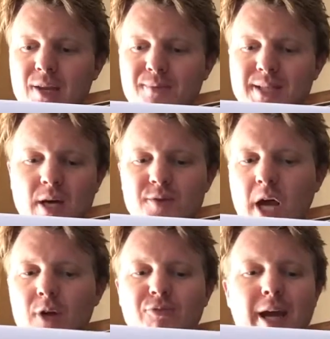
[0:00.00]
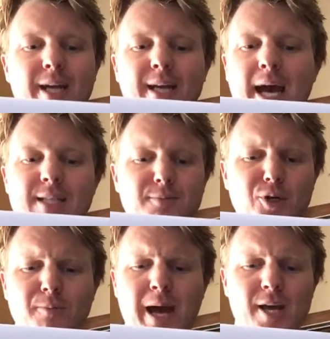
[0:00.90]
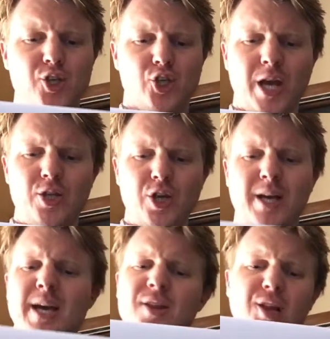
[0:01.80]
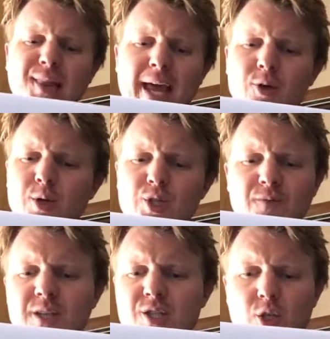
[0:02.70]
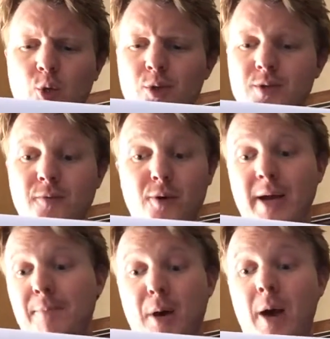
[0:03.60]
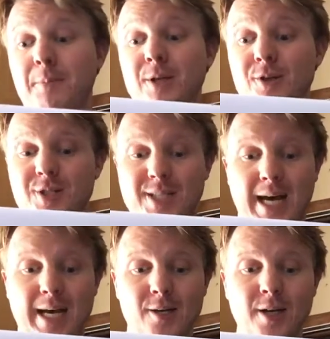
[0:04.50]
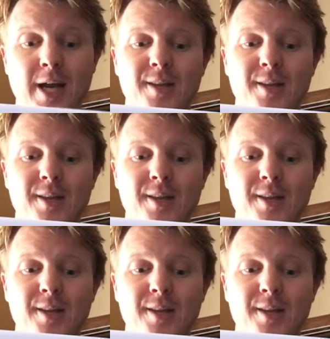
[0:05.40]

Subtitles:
themselves unrecognizable by exchanging the language of the schools for a popular style,